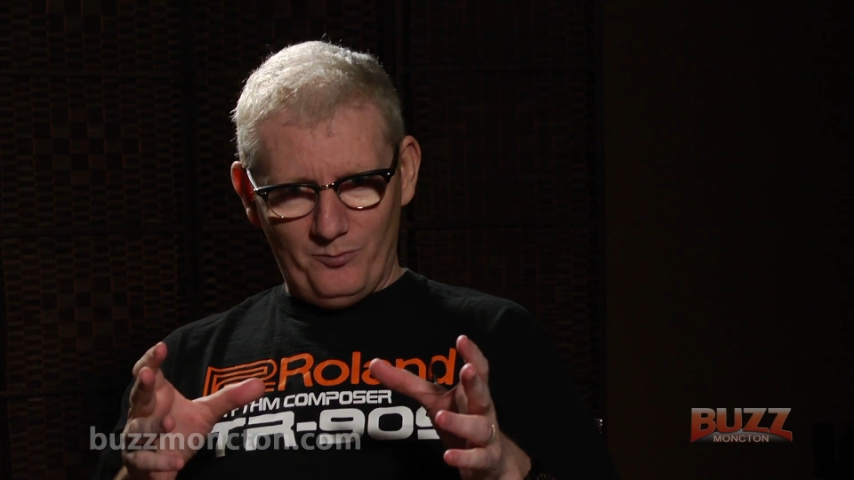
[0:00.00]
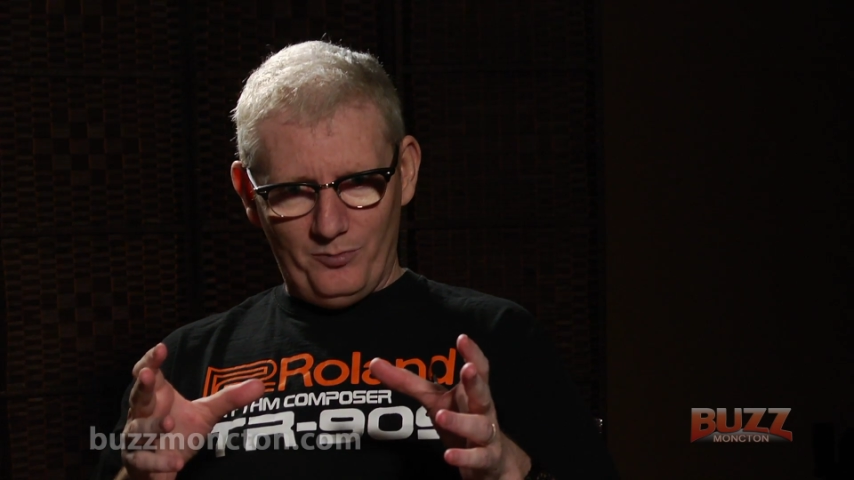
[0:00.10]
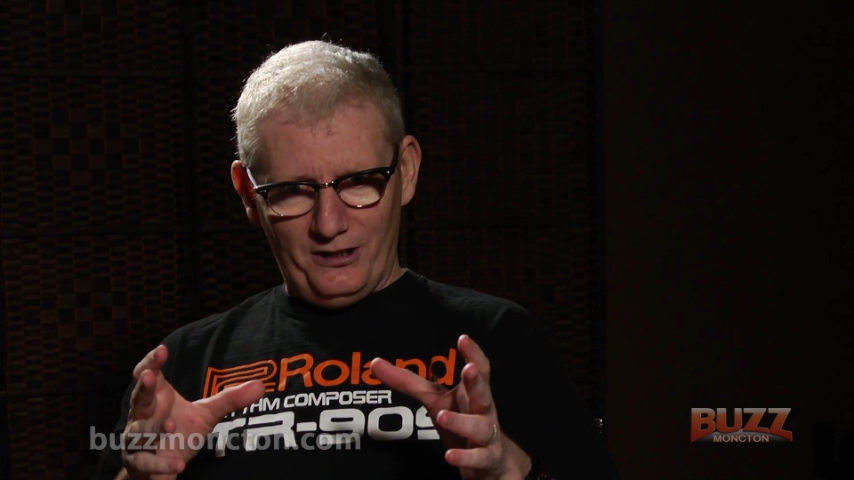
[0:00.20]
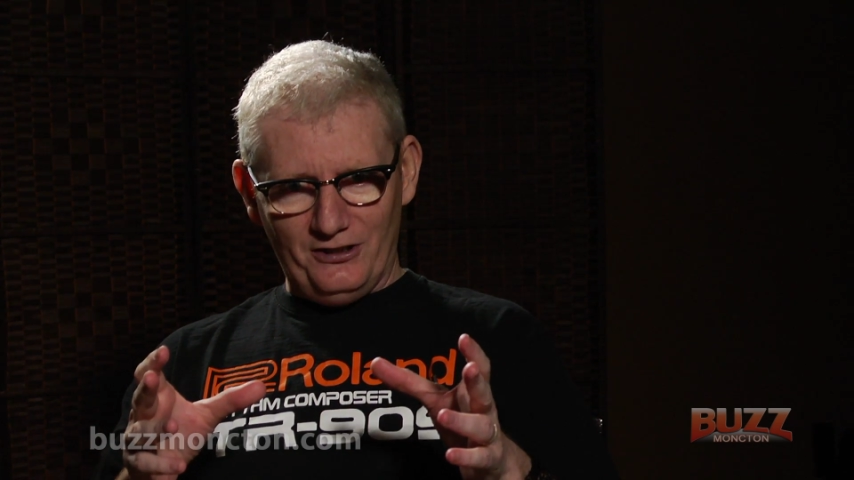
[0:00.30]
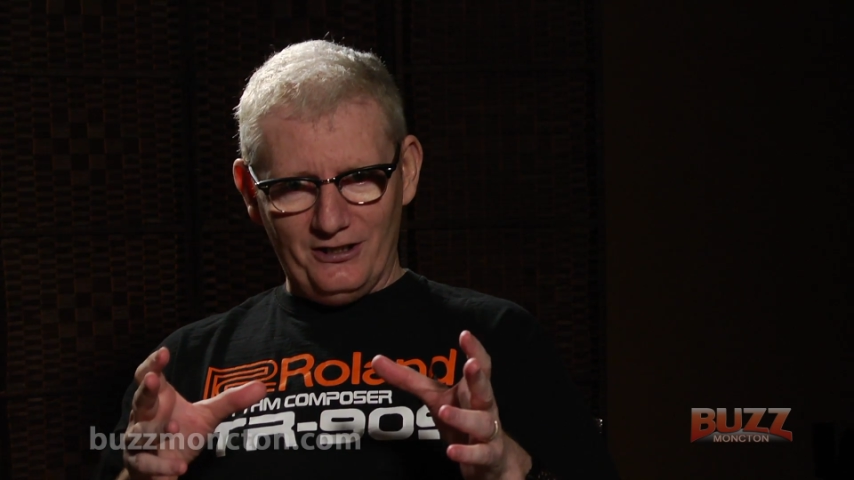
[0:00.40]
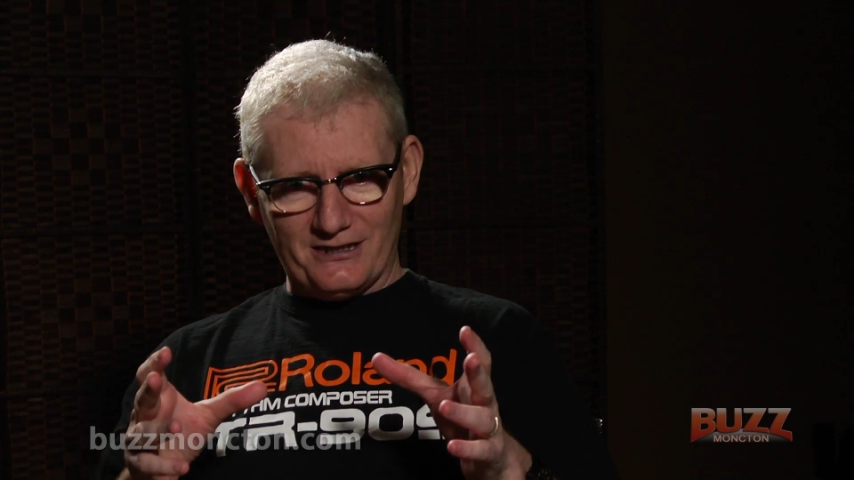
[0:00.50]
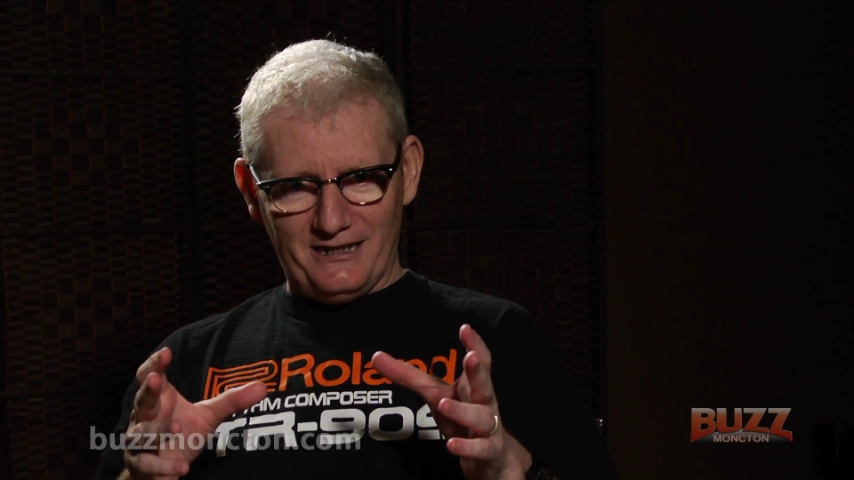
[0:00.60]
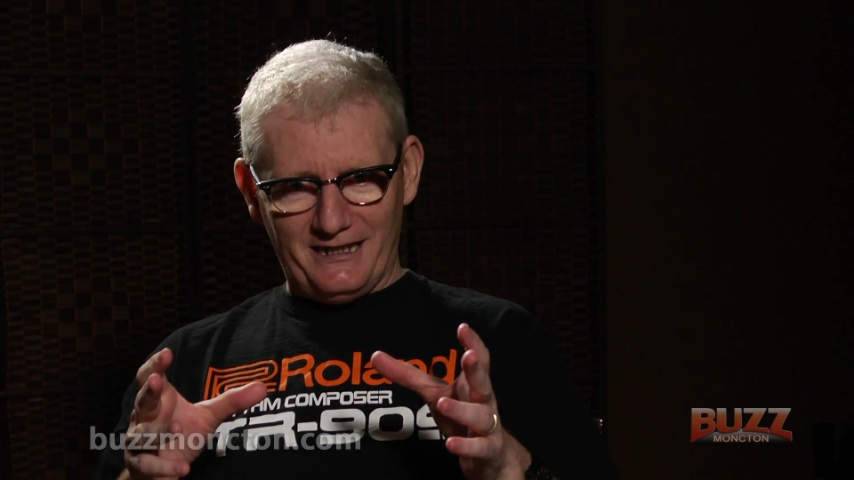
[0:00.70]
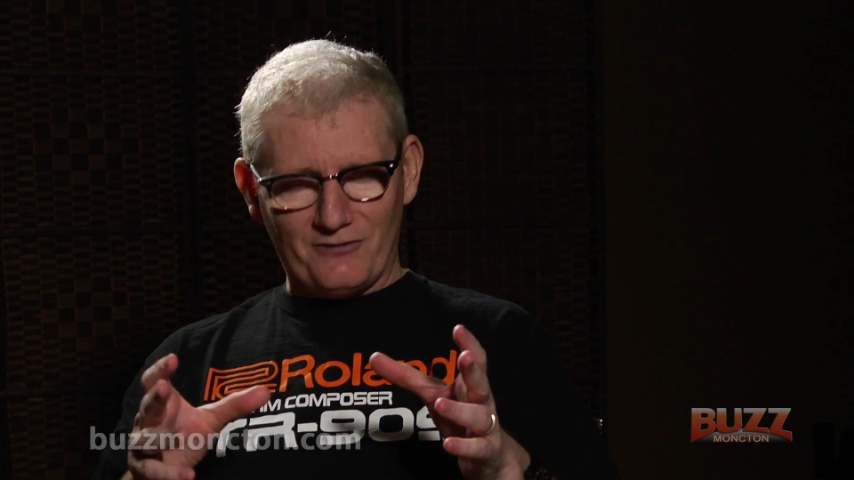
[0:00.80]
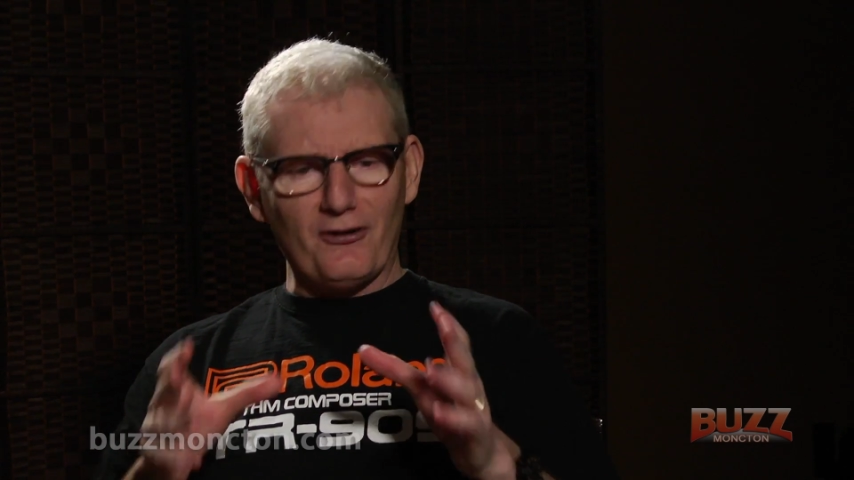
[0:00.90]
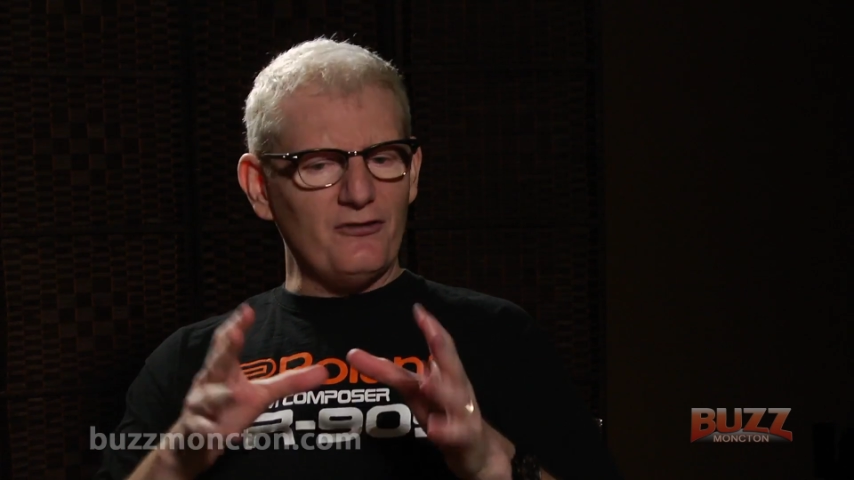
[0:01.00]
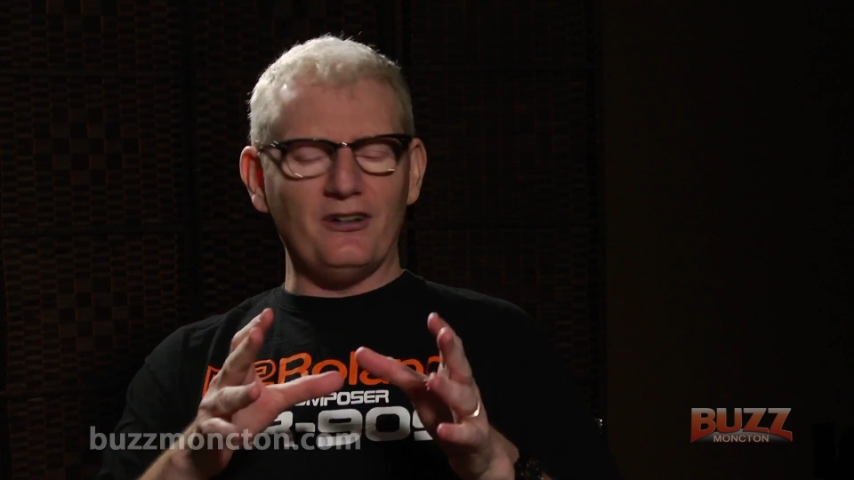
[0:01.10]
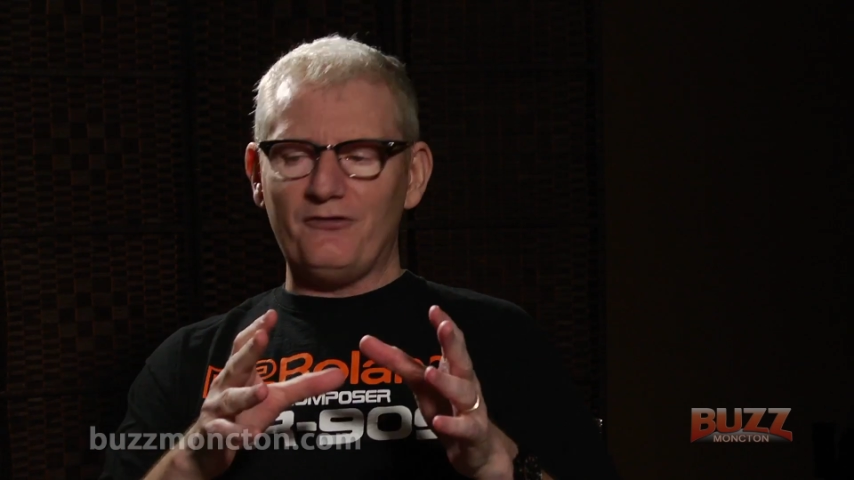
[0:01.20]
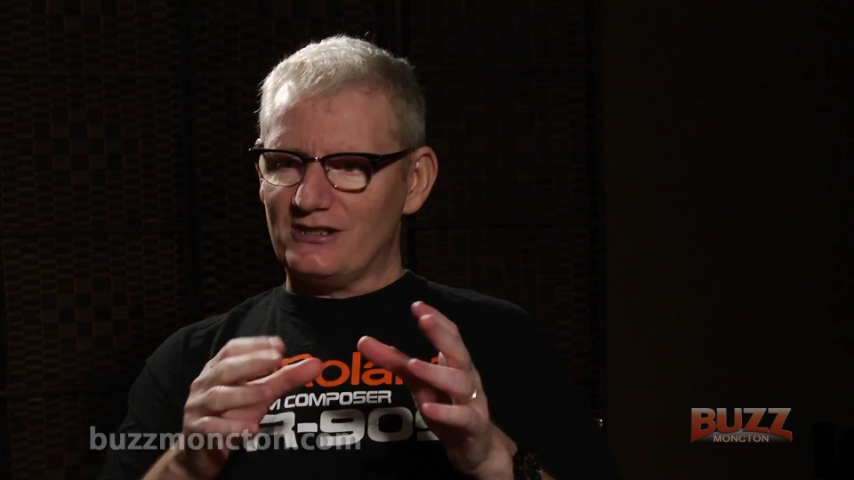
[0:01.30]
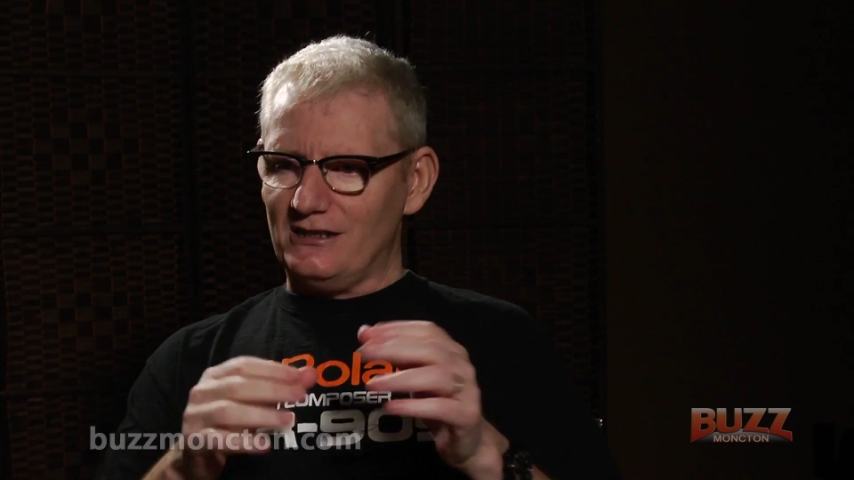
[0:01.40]
but he's very,
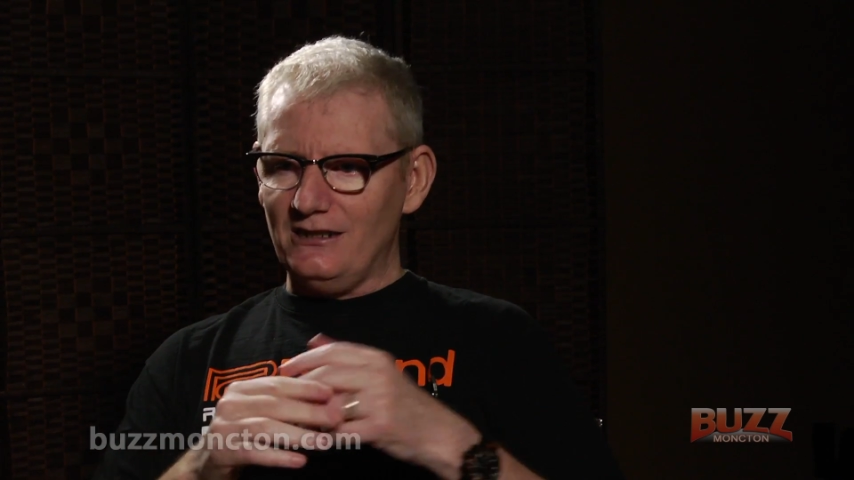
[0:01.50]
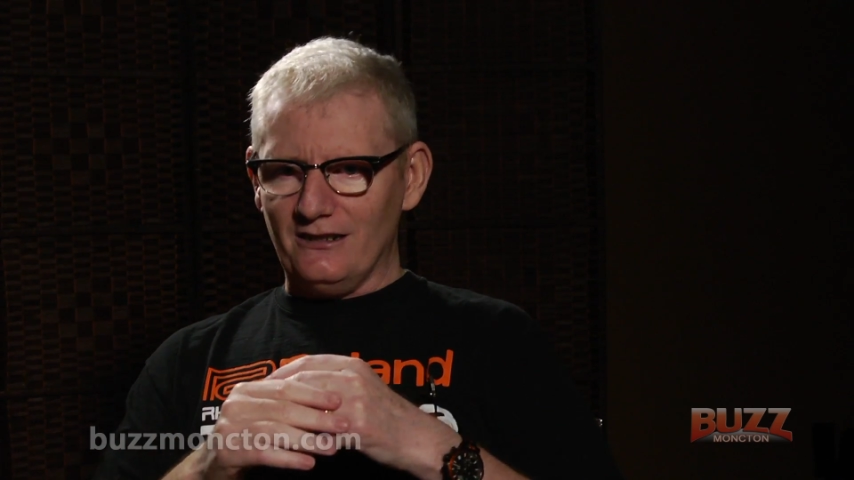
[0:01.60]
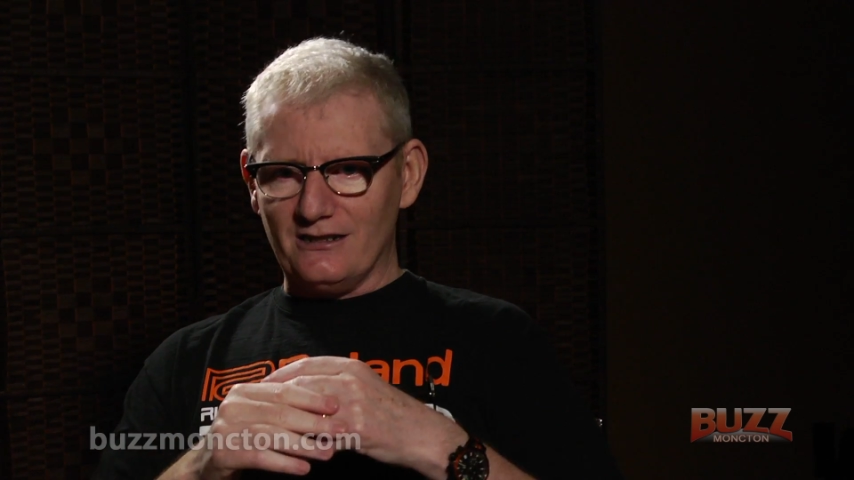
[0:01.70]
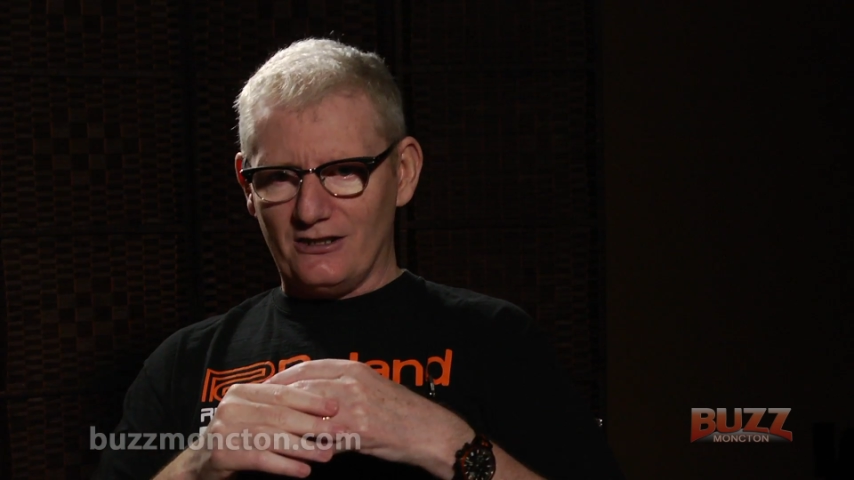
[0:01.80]
very fastidious.